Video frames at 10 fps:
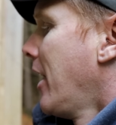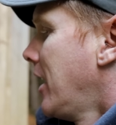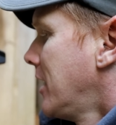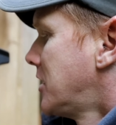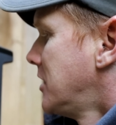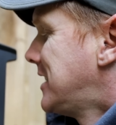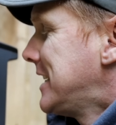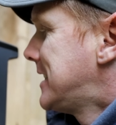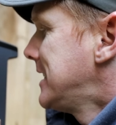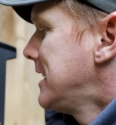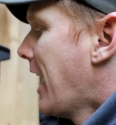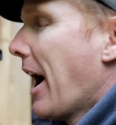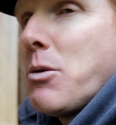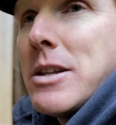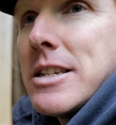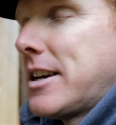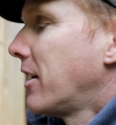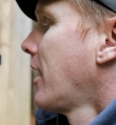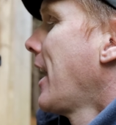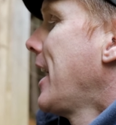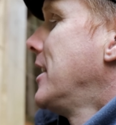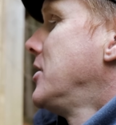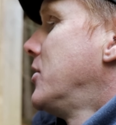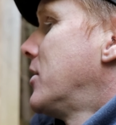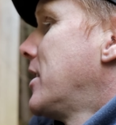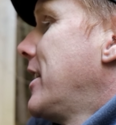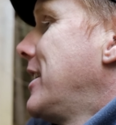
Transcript: DC outlet here and your